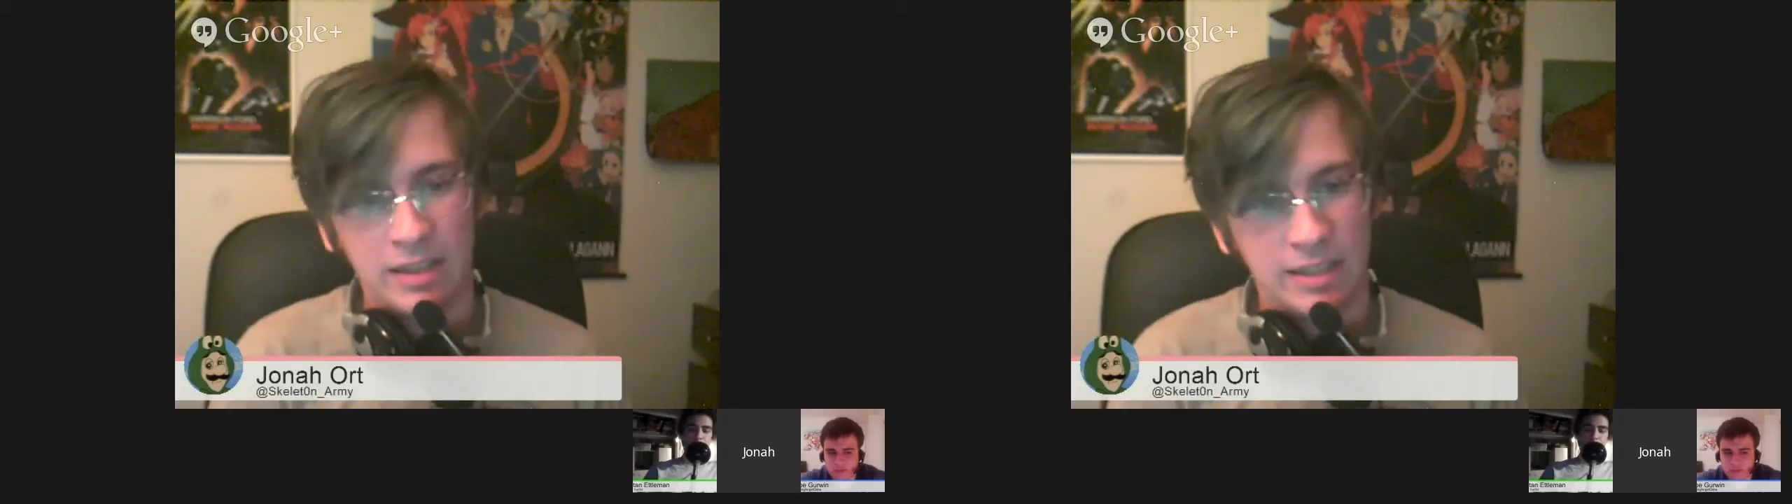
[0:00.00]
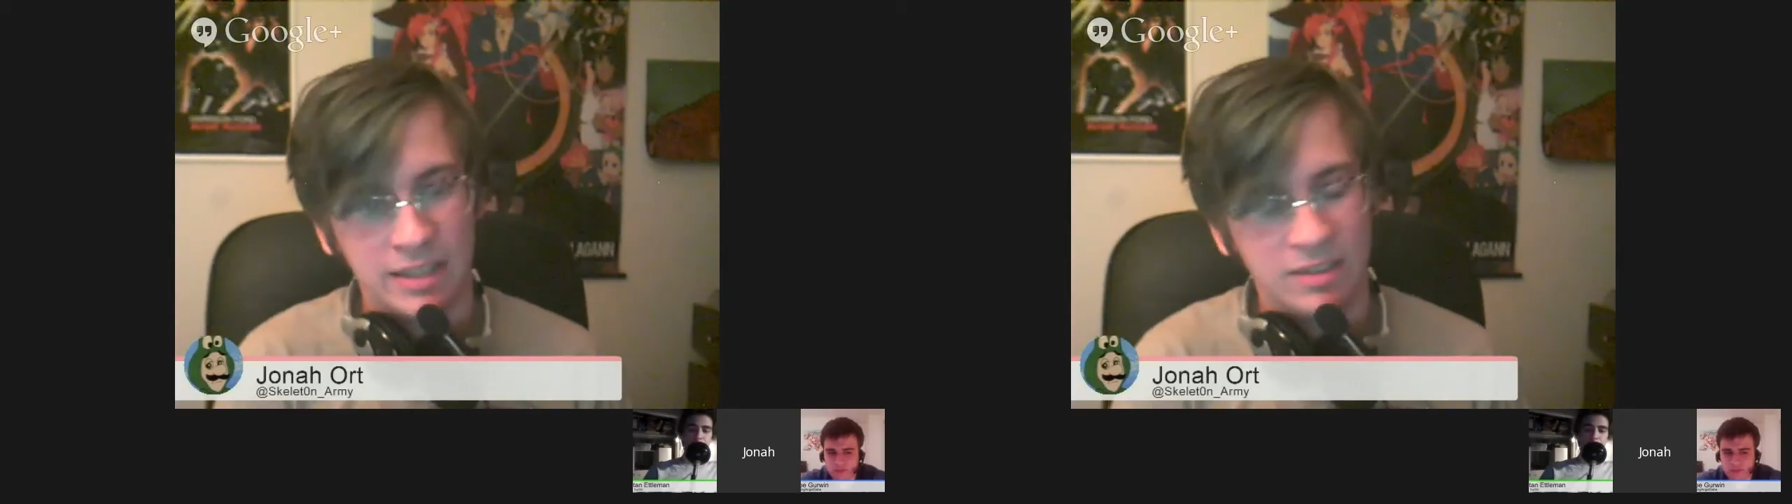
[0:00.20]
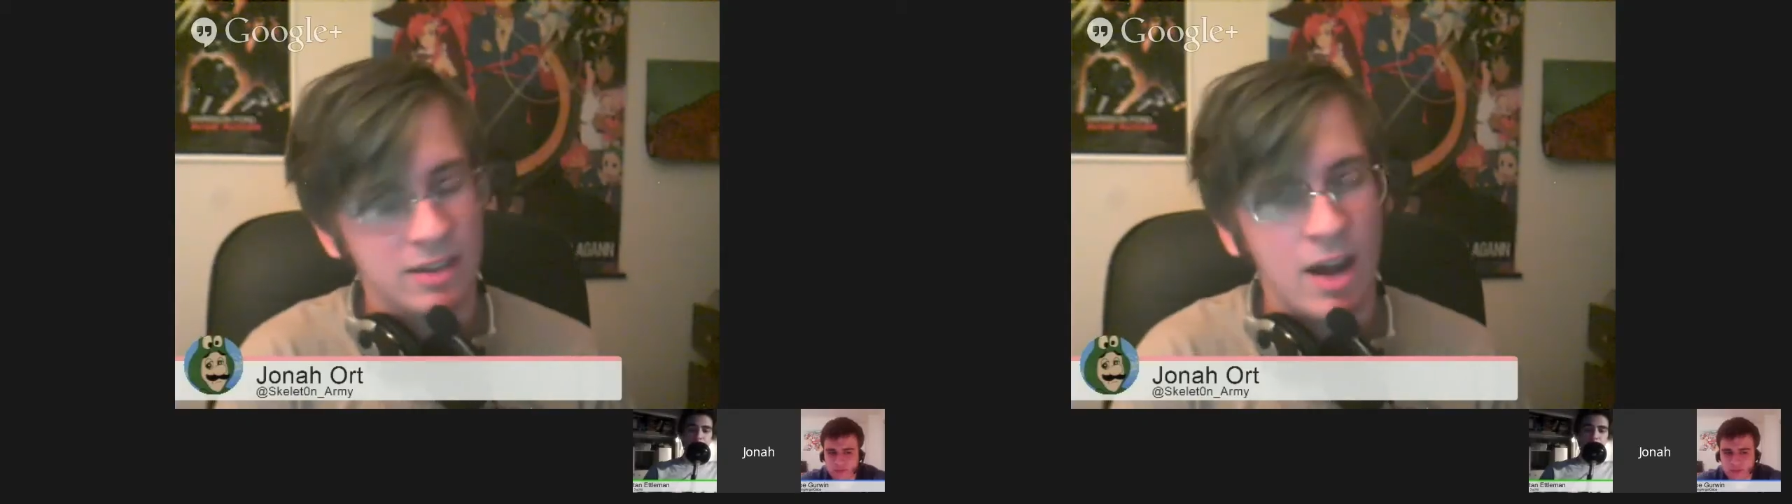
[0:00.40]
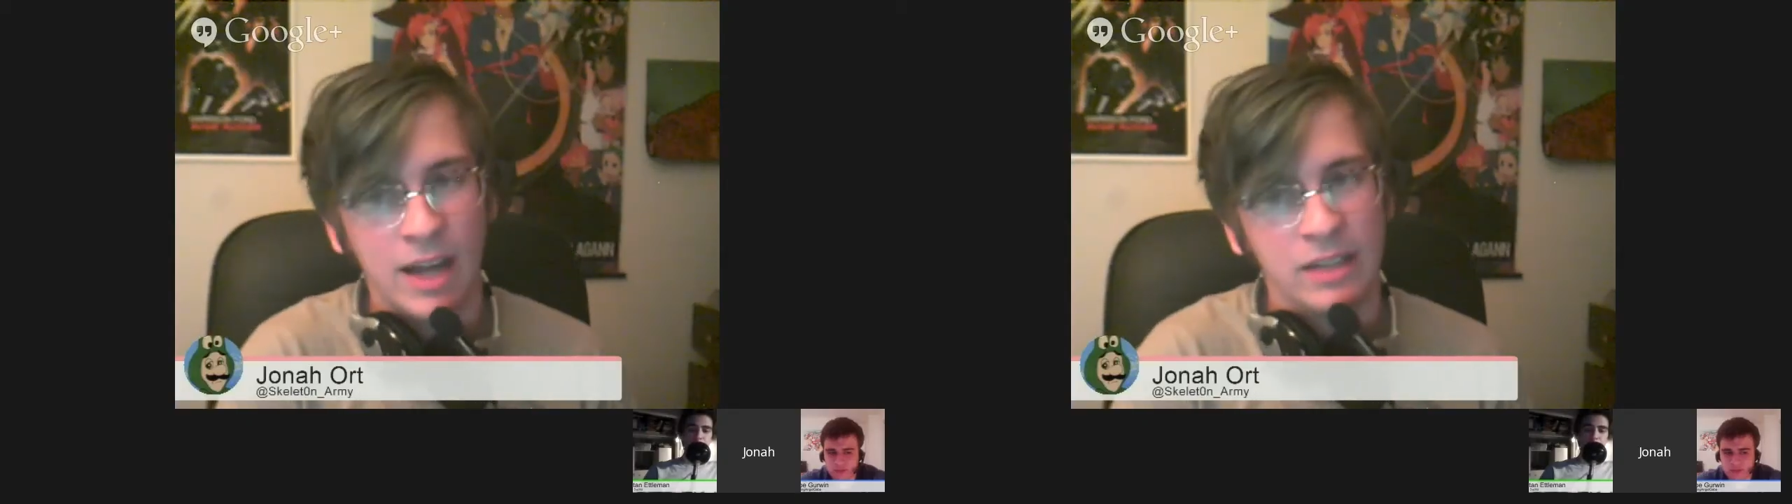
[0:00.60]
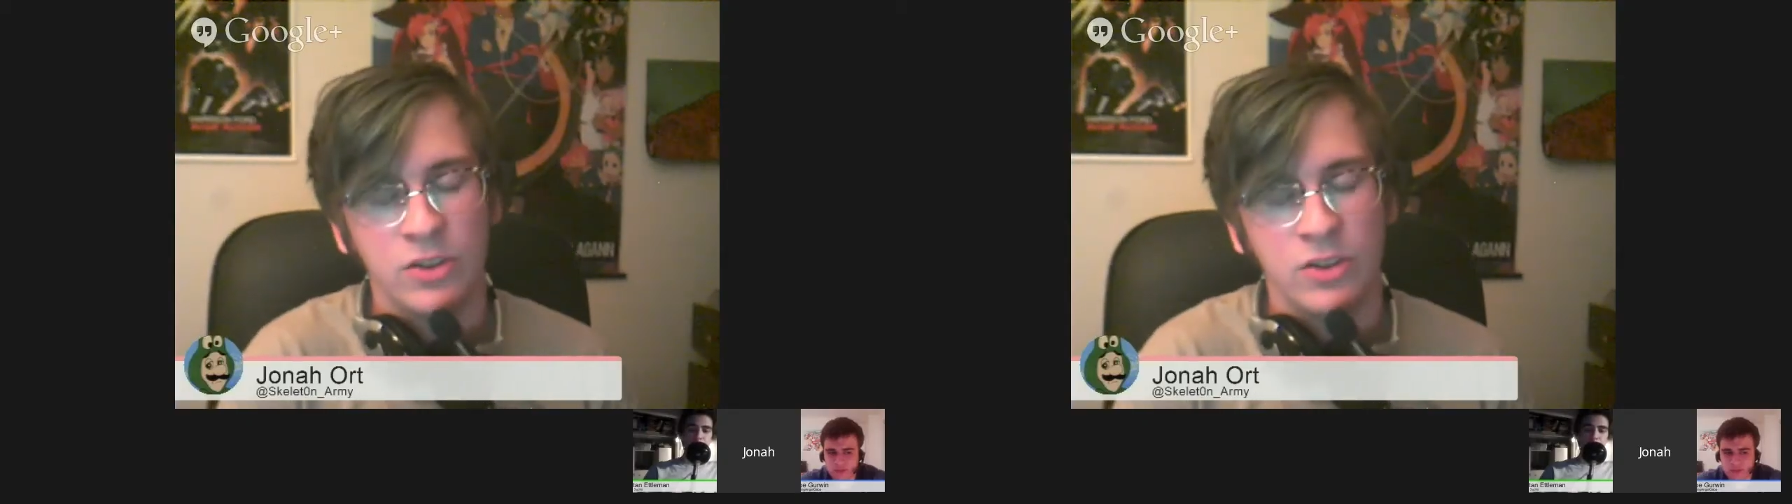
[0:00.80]
it's
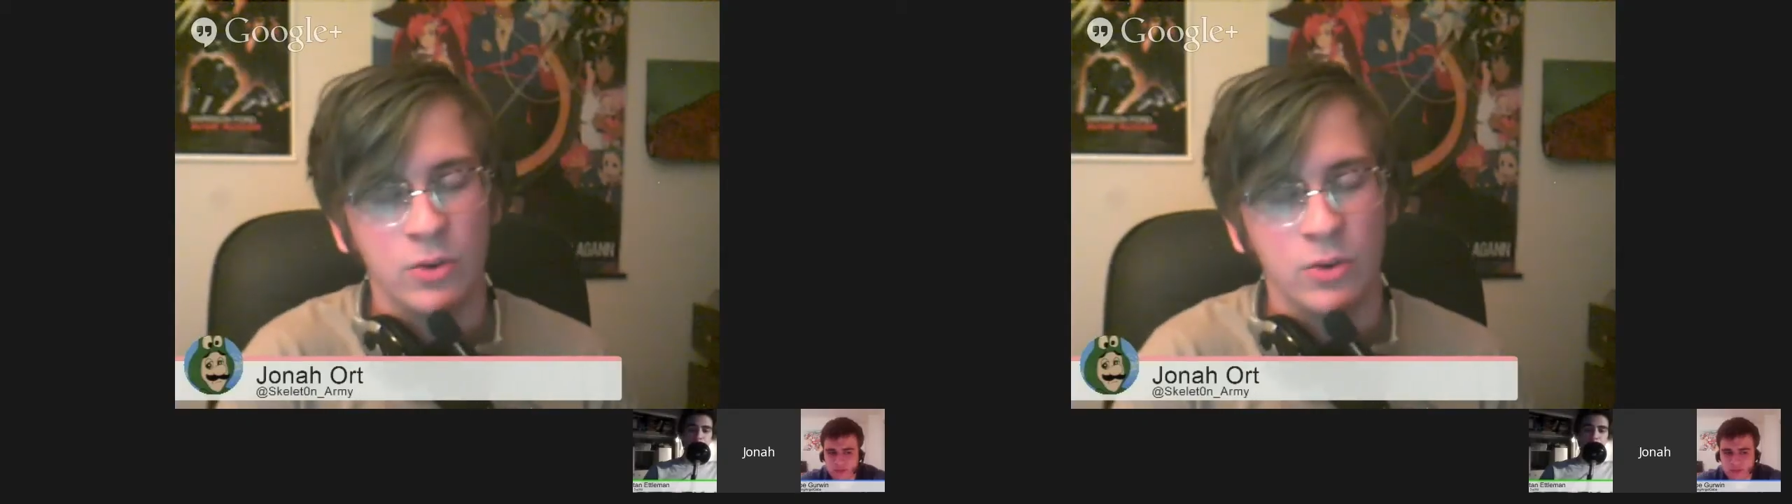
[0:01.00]
not too